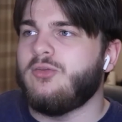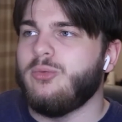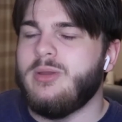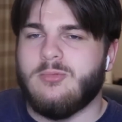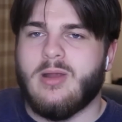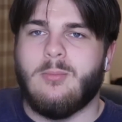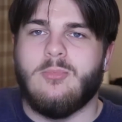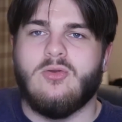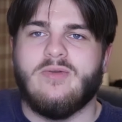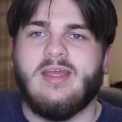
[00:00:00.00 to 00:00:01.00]
so we now
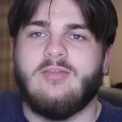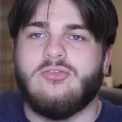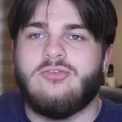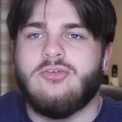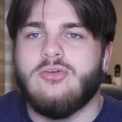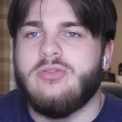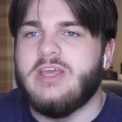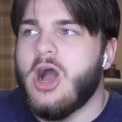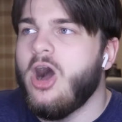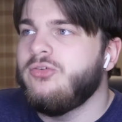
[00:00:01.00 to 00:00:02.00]
move into
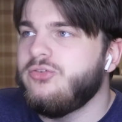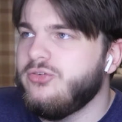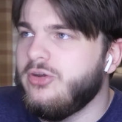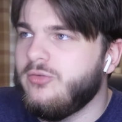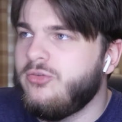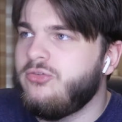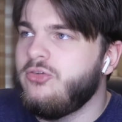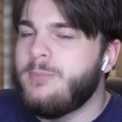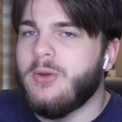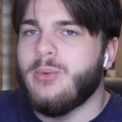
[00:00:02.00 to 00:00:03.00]
the Austrian
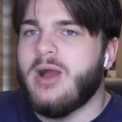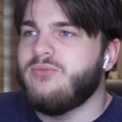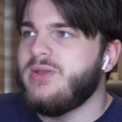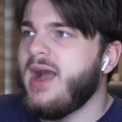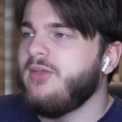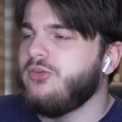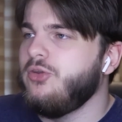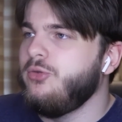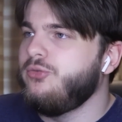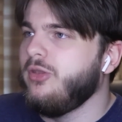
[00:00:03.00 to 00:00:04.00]
super Ralphie
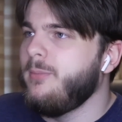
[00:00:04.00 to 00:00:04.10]
Hasenhüttl,